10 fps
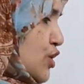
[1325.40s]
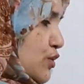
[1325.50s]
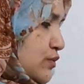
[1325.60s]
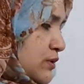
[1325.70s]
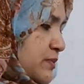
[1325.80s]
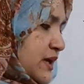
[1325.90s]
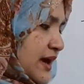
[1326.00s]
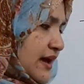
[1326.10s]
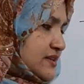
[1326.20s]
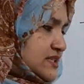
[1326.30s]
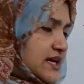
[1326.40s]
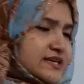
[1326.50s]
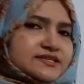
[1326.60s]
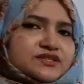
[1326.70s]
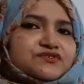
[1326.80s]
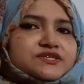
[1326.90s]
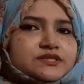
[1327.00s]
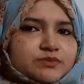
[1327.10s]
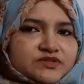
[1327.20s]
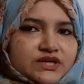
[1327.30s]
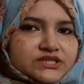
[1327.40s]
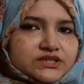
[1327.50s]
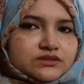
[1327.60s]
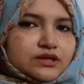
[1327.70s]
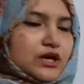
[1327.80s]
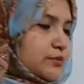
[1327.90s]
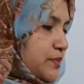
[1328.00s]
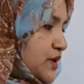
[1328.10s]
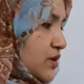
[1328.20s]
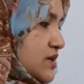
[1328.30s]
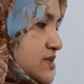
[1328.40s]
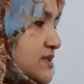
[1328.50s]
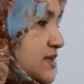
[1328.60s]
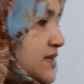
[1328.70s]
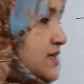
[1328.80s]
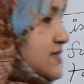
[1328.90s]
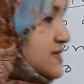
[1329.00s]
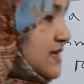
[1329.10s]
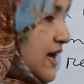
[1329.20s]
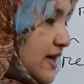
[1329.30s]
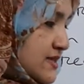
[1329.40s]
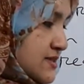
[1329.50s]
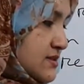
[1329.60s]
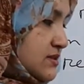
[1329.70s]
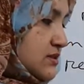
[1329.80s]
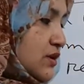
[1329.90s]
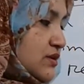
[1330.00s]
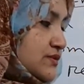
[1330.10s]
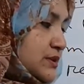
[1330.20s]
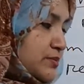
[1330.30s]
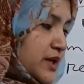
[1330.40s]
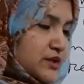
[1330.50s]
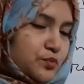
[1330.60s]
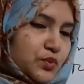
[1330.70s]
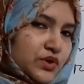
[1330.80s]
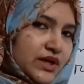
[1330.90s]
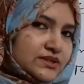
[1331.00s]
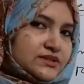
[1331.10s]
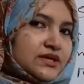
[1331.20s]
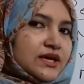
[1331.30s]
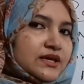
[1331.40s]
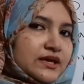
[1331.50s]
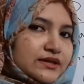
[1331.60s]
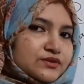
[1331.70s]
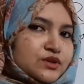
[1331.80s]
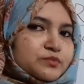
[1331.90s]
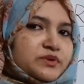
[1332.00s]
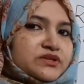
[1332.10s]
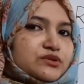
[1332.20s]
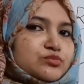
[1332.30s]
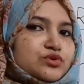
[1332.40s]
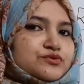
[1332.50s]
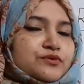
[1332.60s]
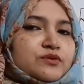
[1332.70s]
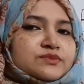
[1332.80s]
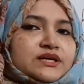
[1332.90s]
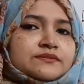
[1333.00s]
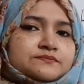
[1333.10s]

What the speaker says: will act as a reversible reaction, because this gas, one of the main product, cannot be removed from the